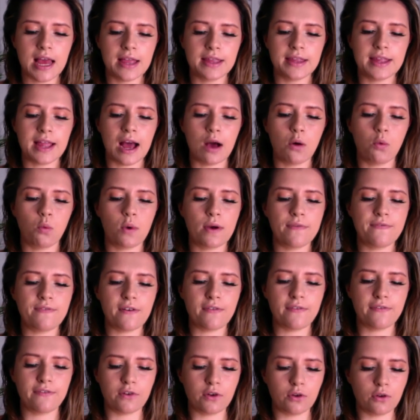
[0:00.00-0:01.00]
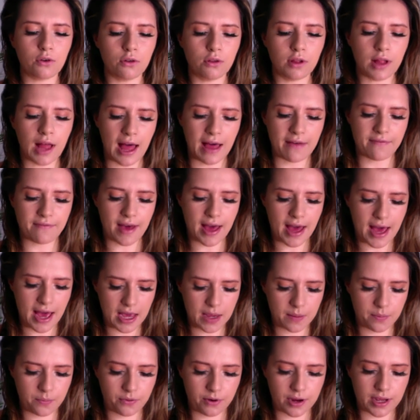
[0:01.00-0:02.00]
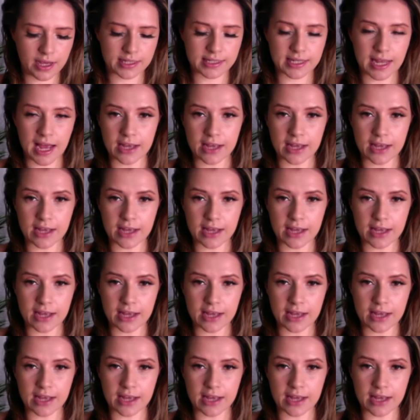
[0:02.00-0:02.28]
Now with the Fool and the High Priest,